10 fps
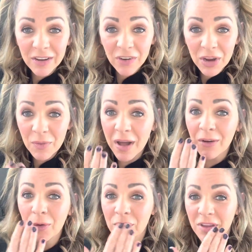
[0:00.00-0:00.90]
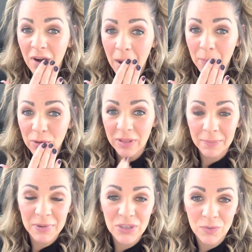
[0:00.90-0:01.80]
very well or their upper
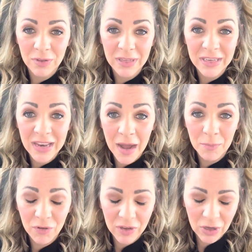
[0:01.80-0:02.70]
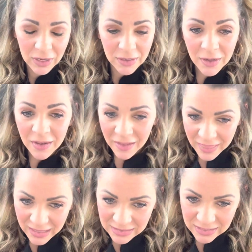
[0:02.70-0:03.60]
lip is really not moving good,
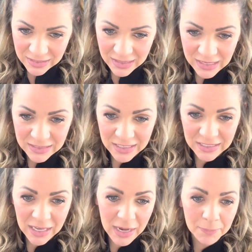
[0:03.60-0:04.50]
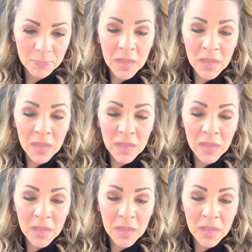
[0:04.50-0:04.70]
that's a sign.